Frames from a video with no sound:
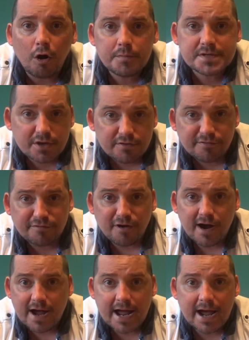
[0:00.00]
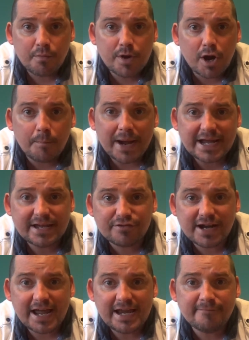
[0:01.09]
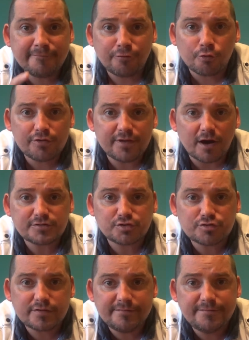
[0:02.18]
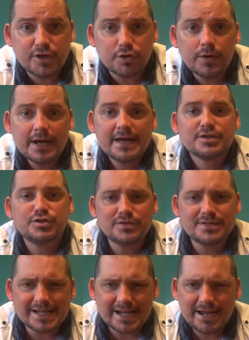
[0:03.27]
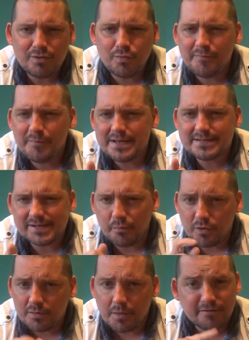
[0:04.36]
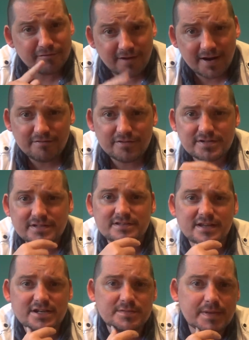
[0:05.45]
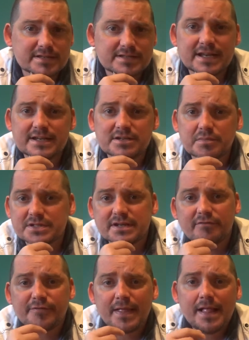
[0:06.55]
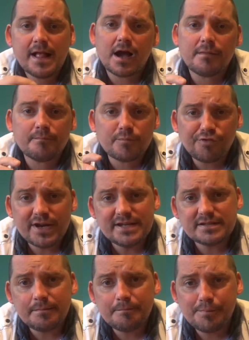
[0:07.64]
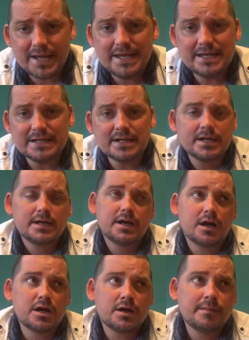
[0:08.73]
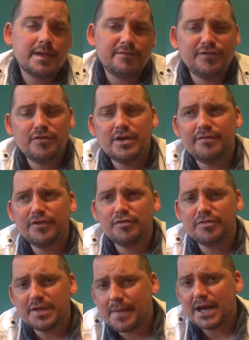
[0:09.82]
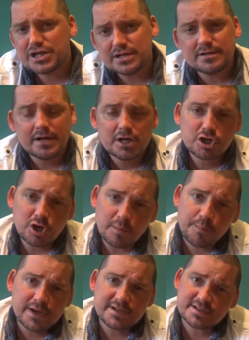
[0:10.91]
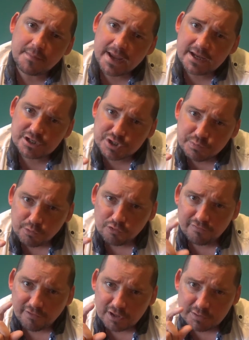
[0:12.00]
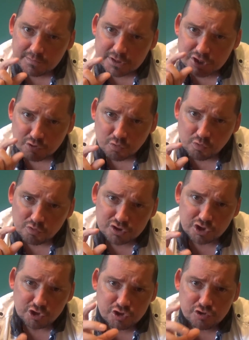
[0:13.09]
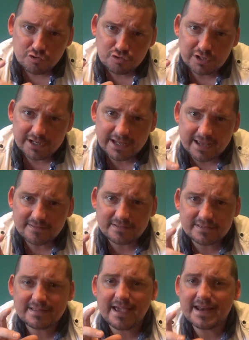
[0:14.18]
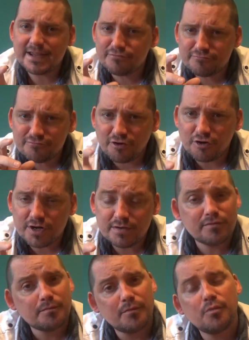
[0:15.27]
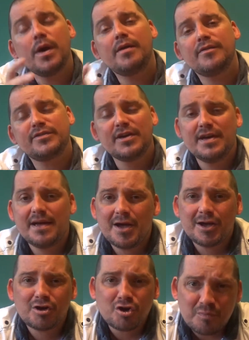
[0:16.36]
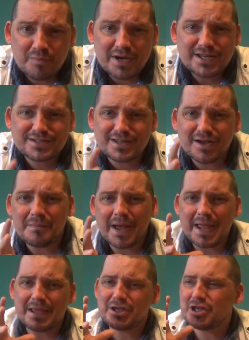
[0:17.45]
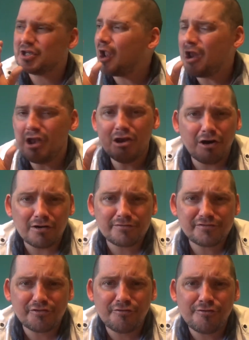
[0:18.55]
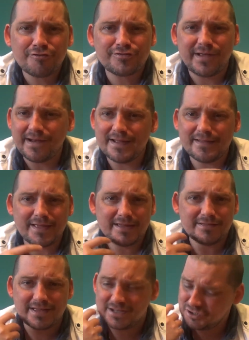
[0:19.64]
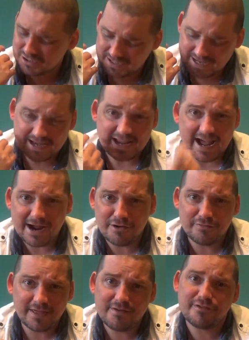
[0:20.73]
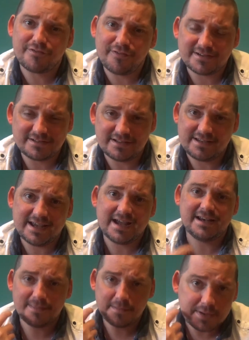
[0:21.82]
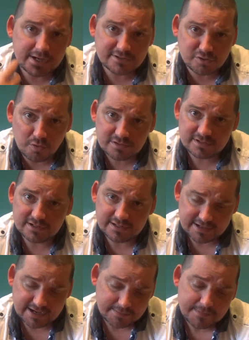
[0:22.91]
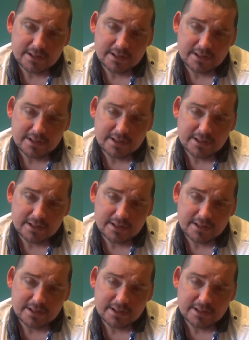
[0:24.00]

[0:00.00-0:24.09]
I'm Scoville and we are back here again for another hot sauce review. Today we've been sent one of my favourites that's actually been sent to myself. Reason being, if you imagine, companies that make a smaller volume of sauce usually get it right, whereas companies that make a lot of sauce and they just get it out there as fast as they can in the biggest quantity they can,